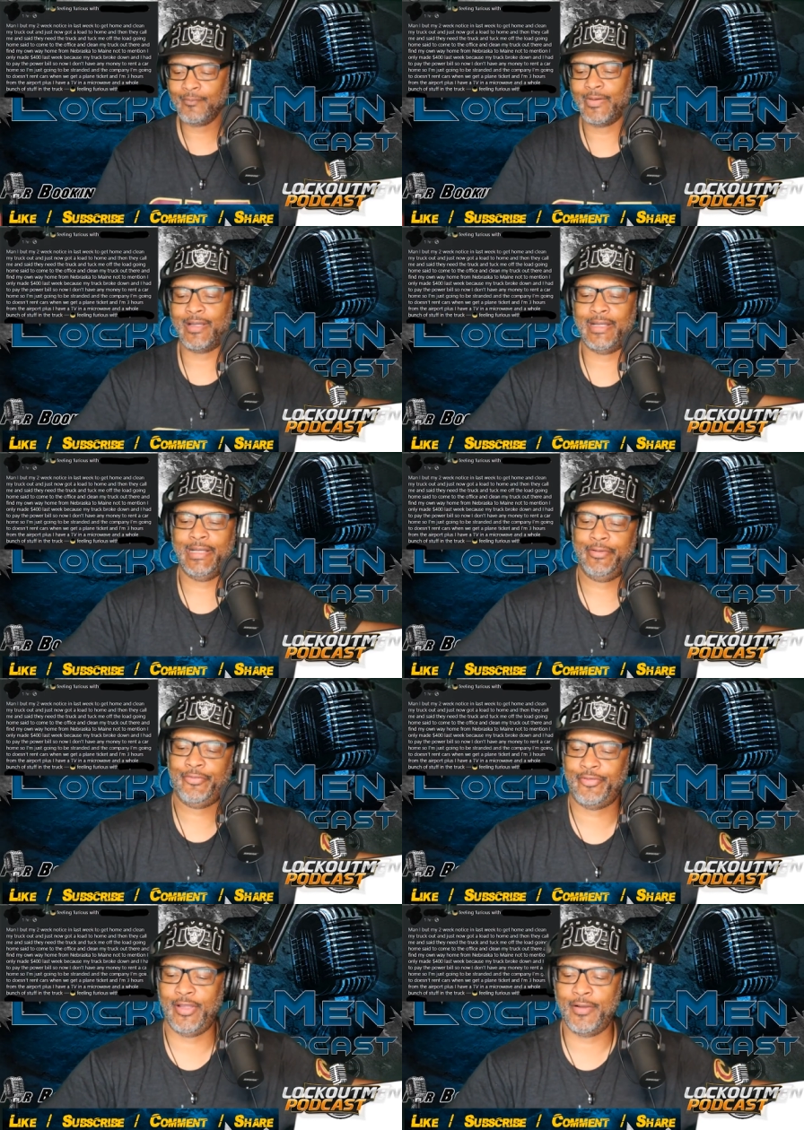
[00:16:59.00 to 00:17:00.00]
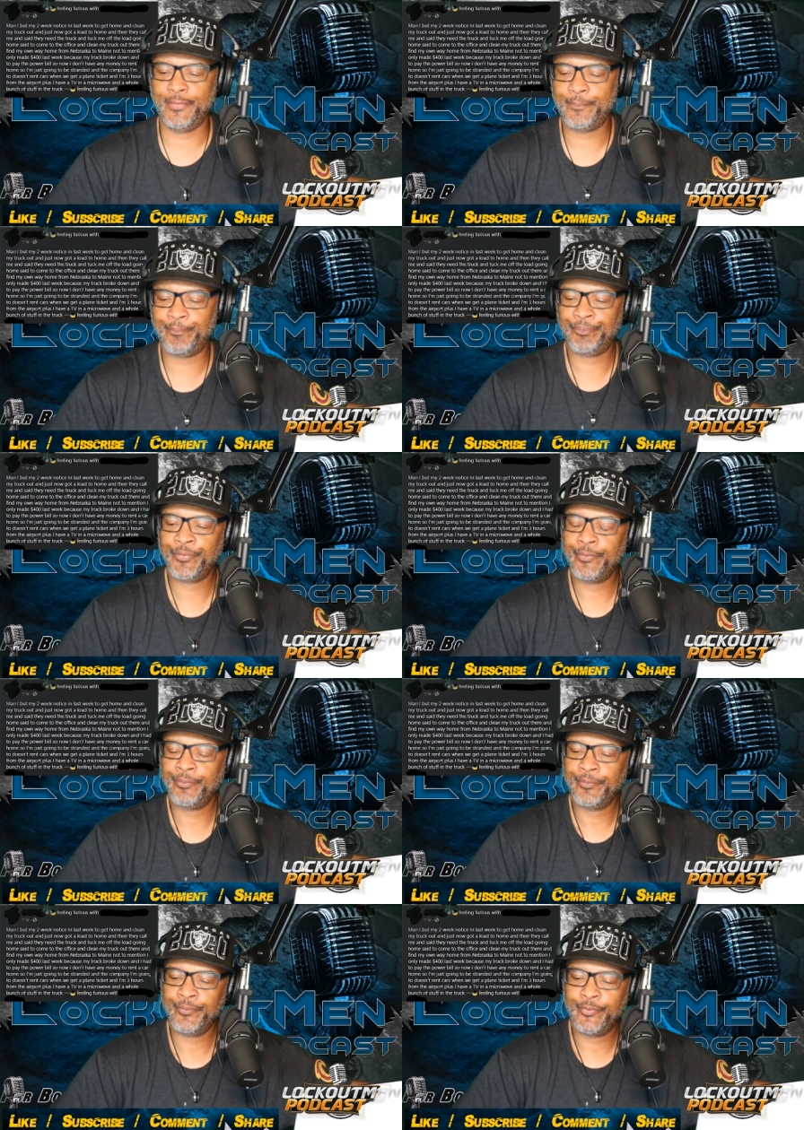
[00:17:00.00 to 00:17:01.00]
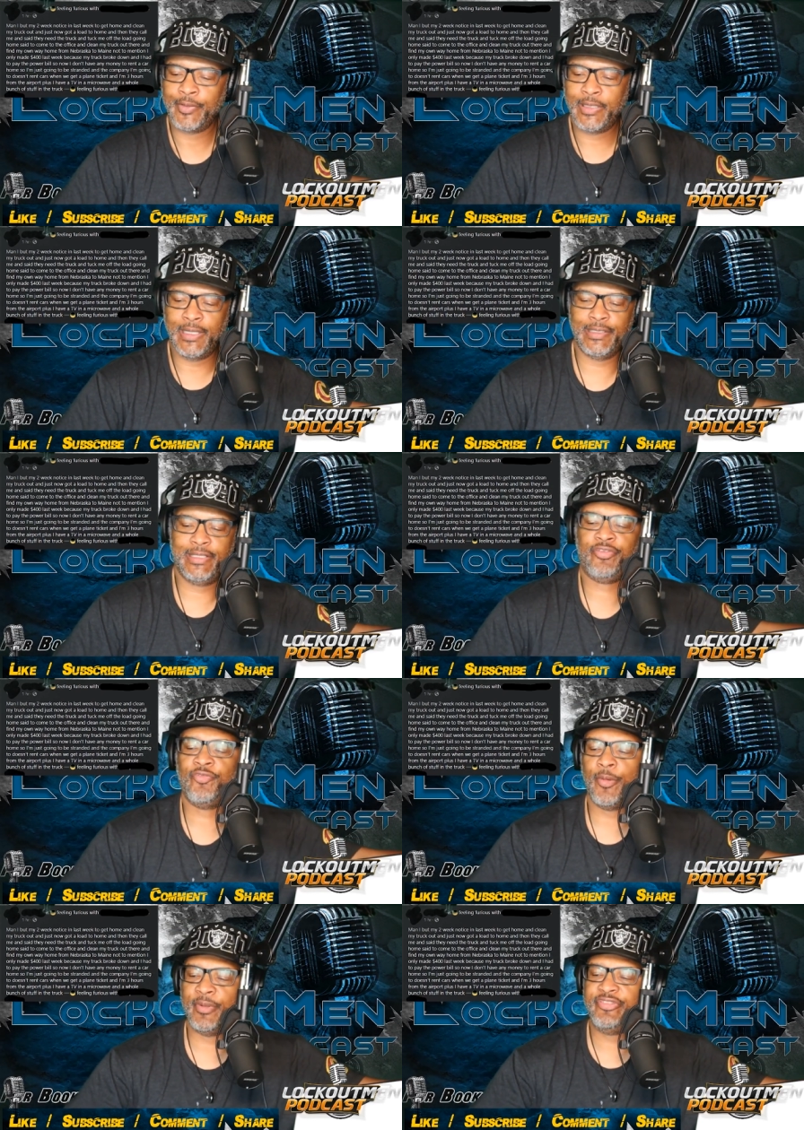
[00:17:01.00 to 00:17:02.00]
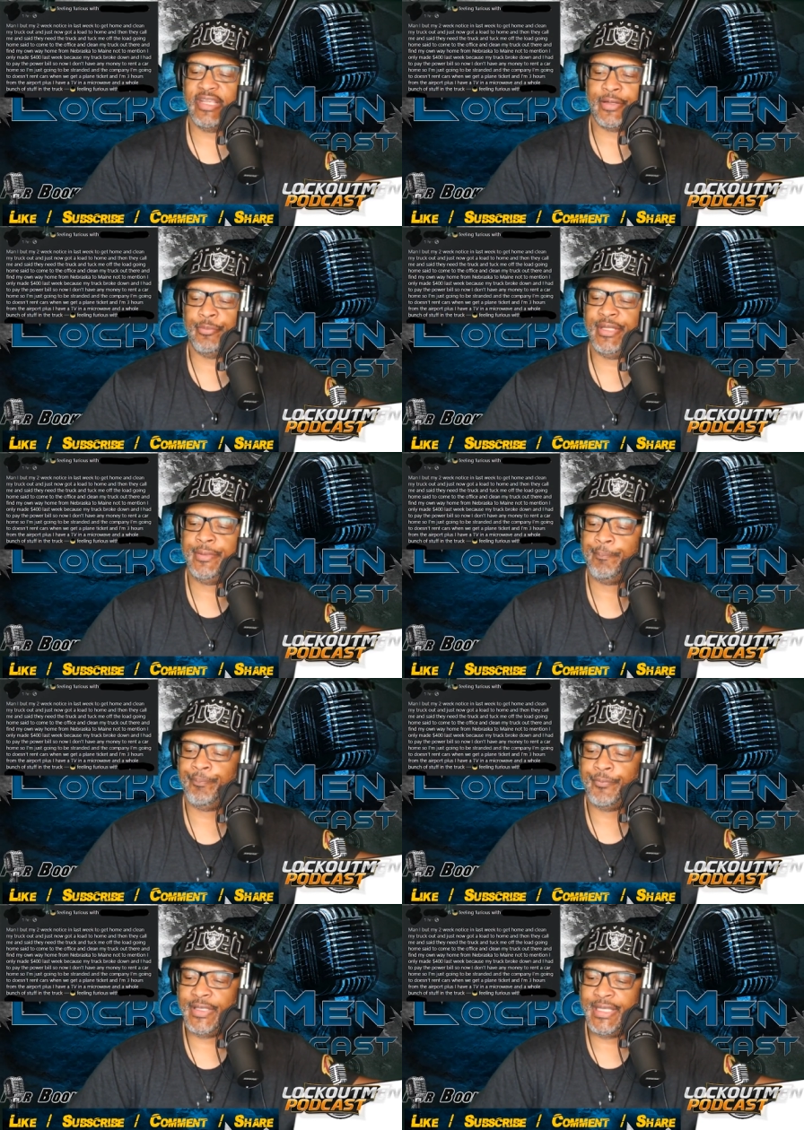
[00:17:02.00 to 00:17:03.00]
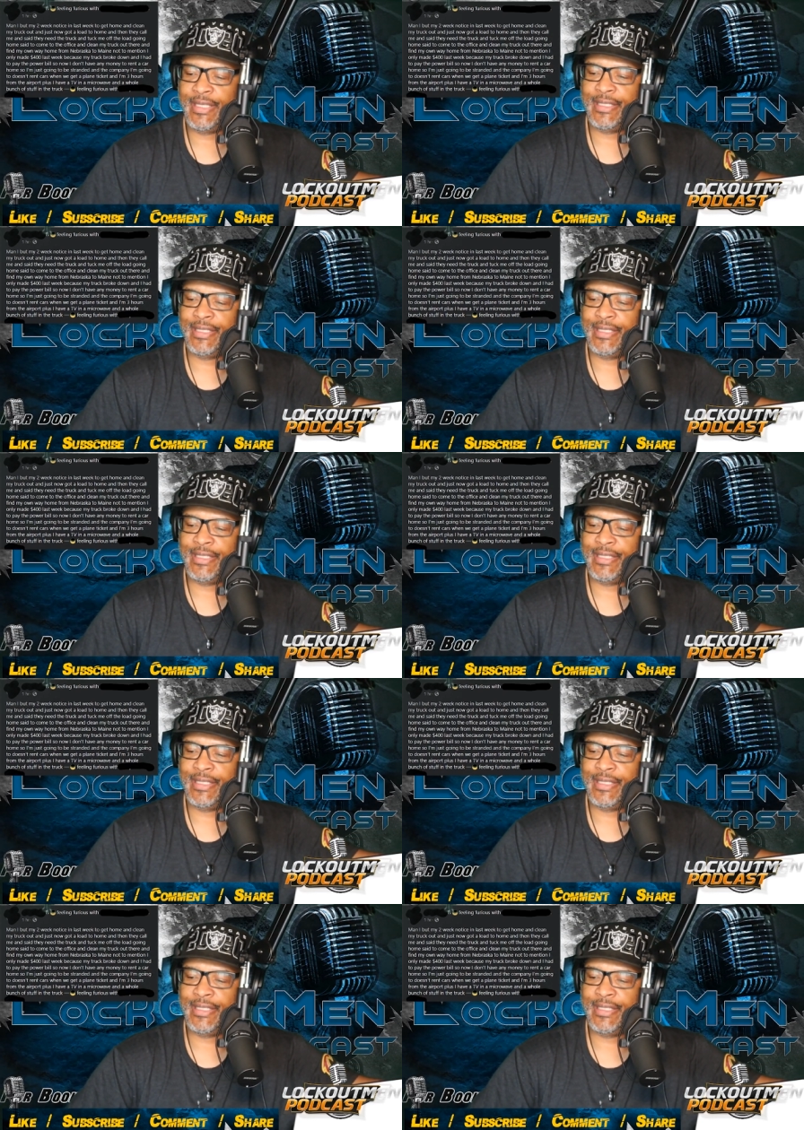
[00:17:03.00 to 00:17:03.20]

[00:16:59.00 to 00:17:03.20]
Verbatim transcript: All right, so uh, this is from a gentleman in